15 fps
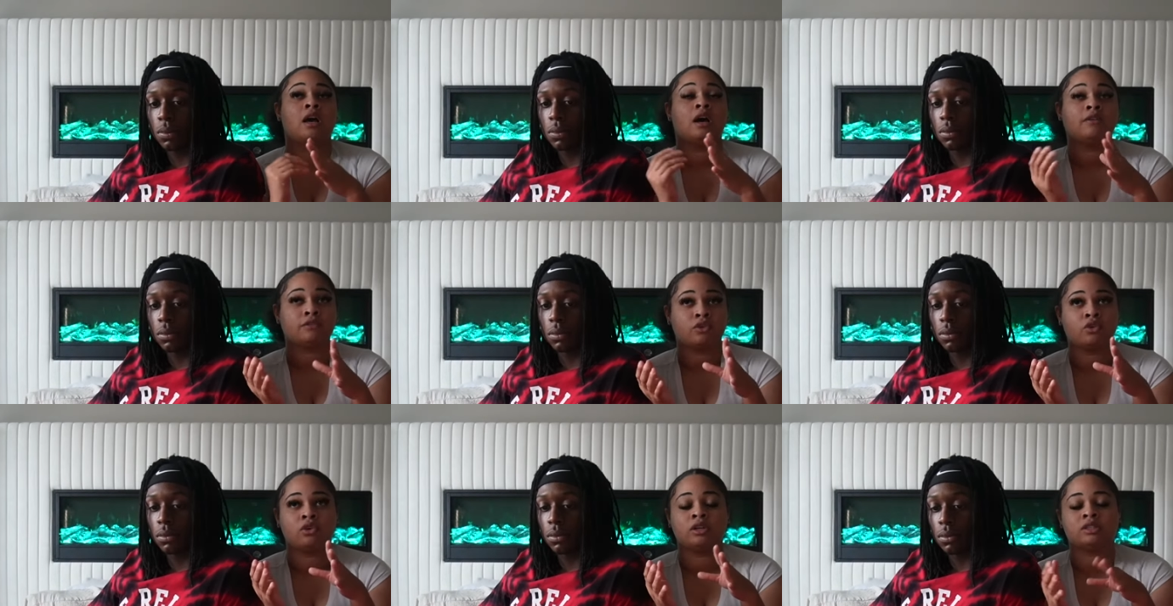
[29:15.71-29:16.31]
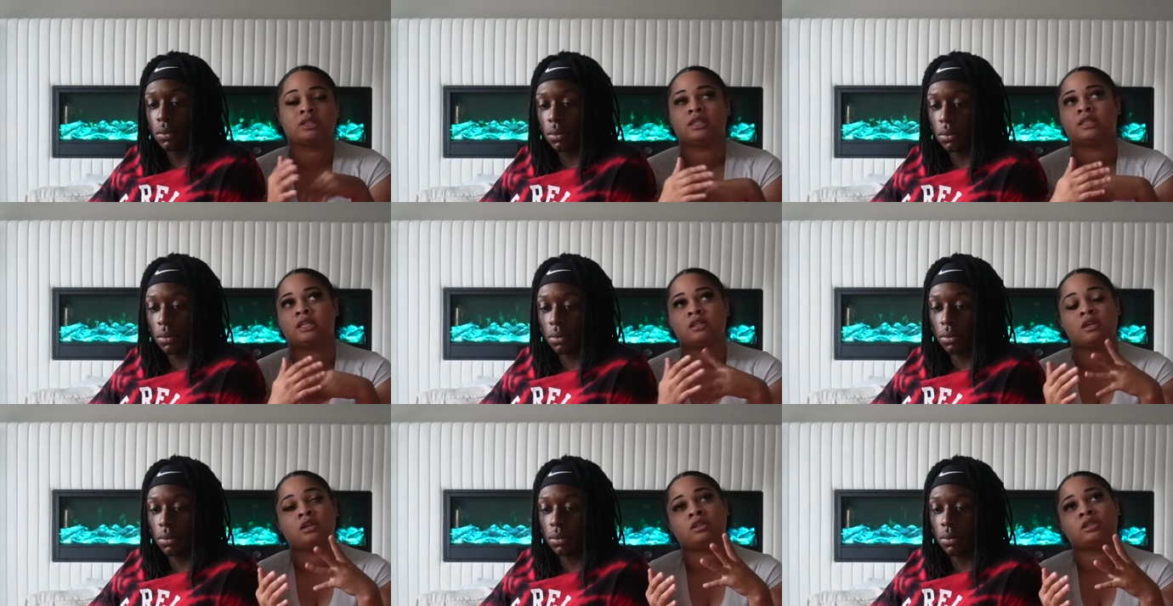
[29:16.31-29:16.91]
Speaker 1: of course like
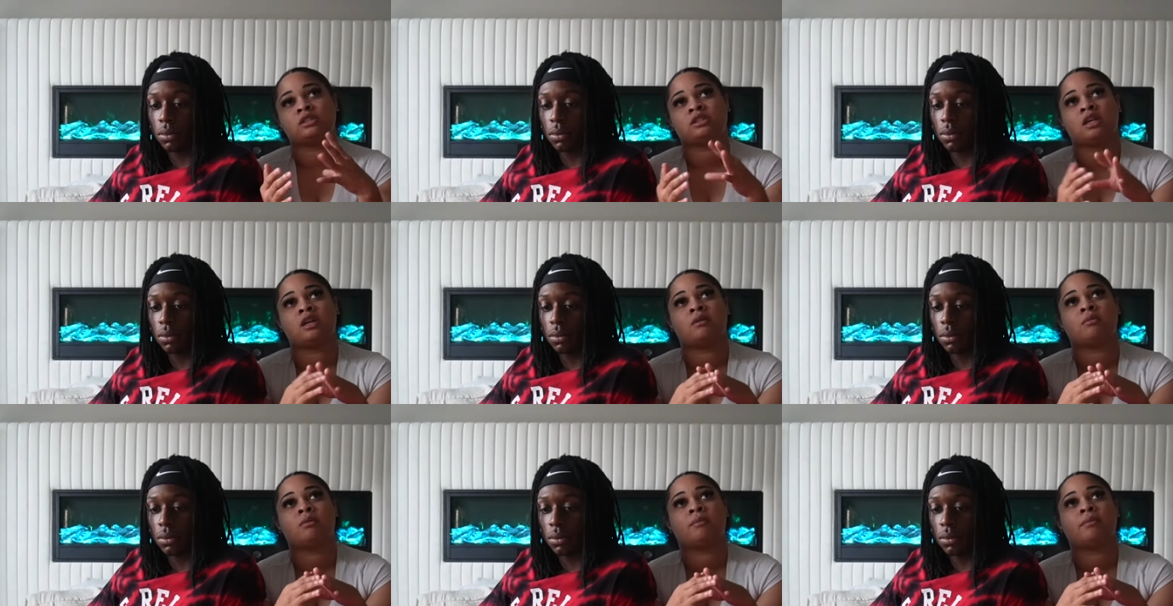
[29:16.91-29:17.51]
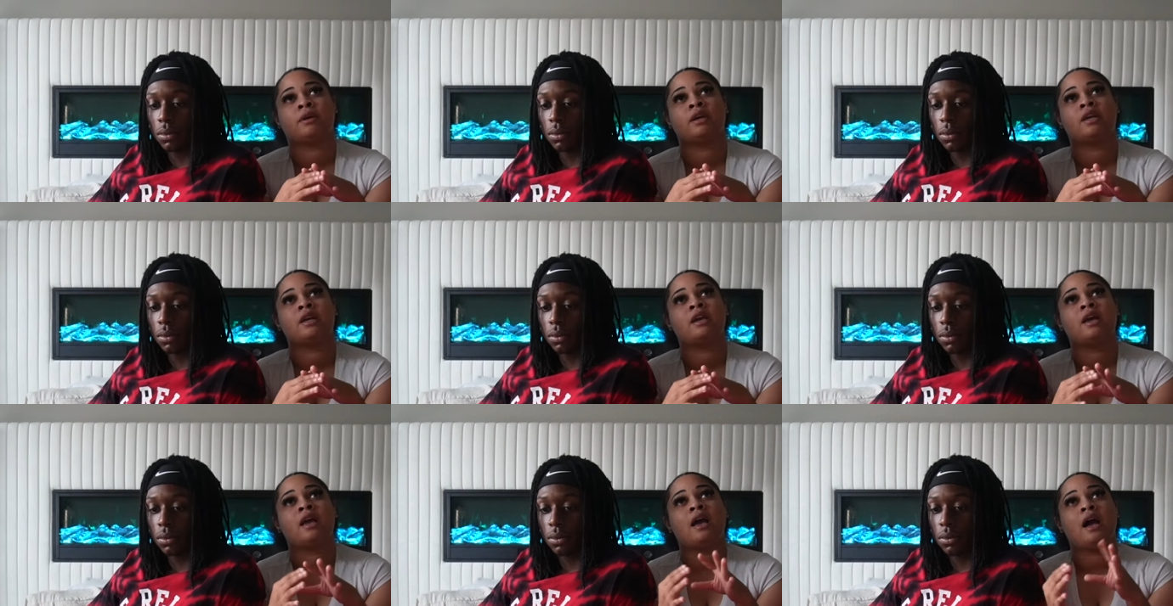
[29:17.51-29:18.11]
that's understandable but
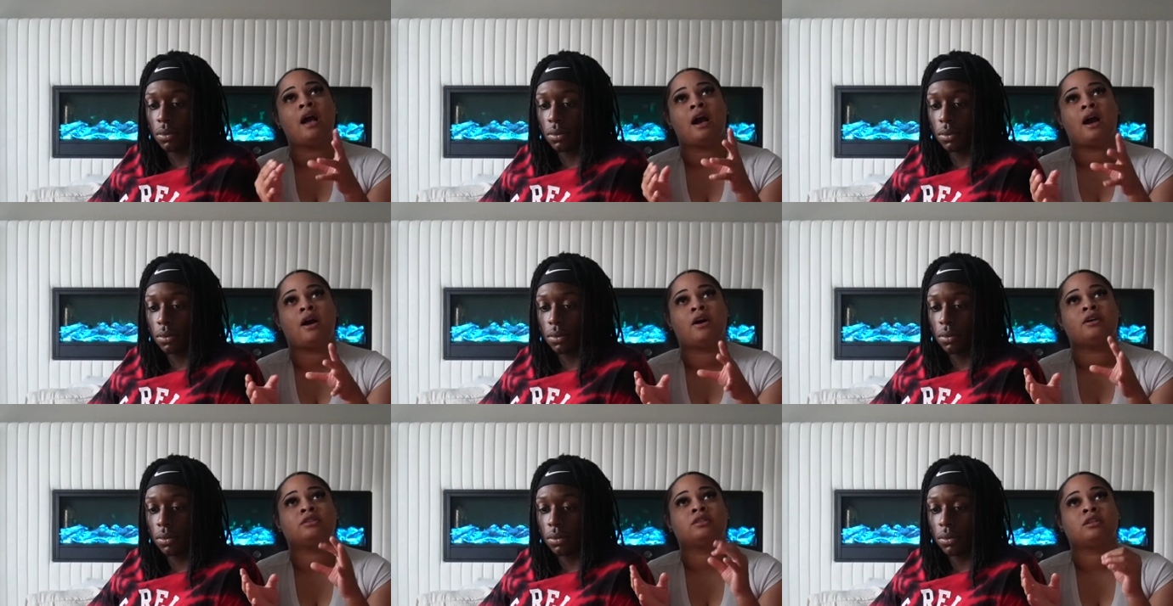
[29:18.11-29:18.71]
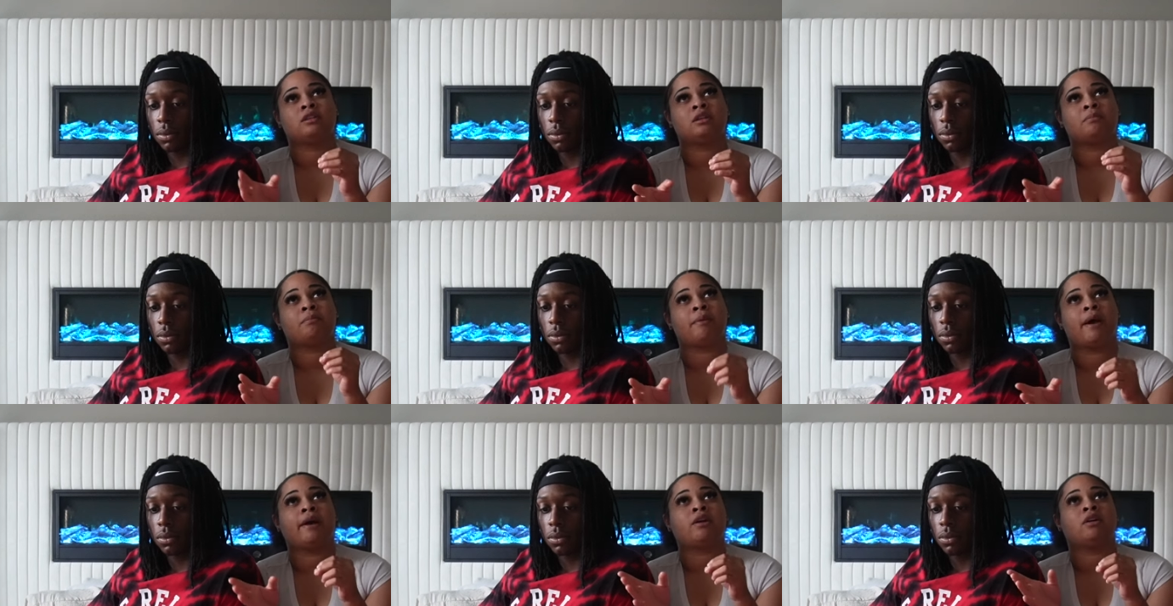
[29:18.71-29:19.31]
i also look
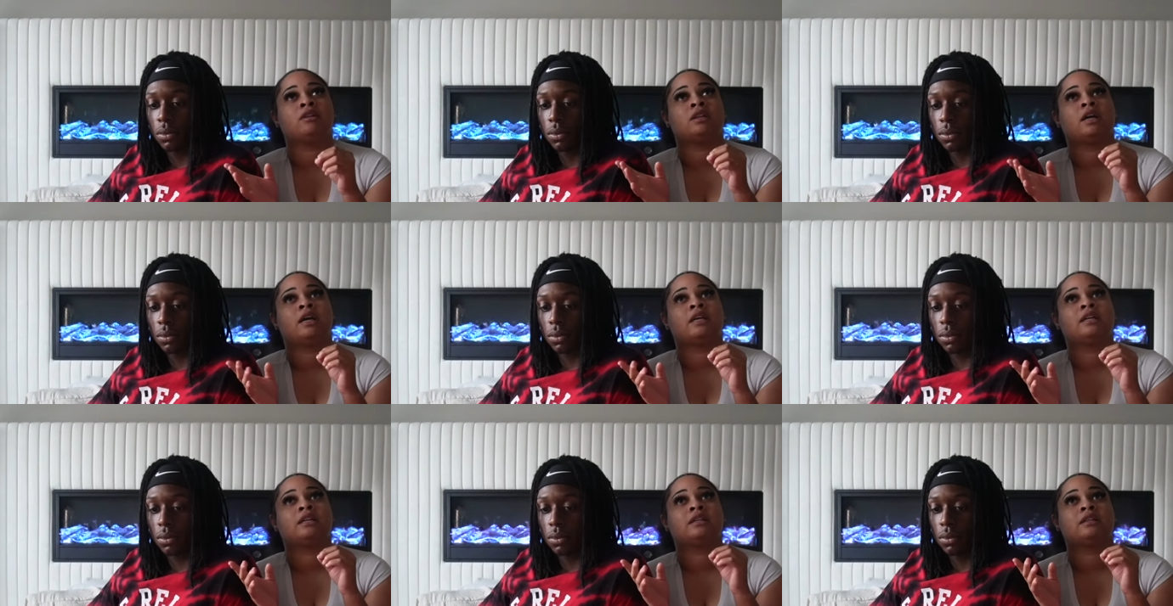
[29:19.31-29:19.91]
back on like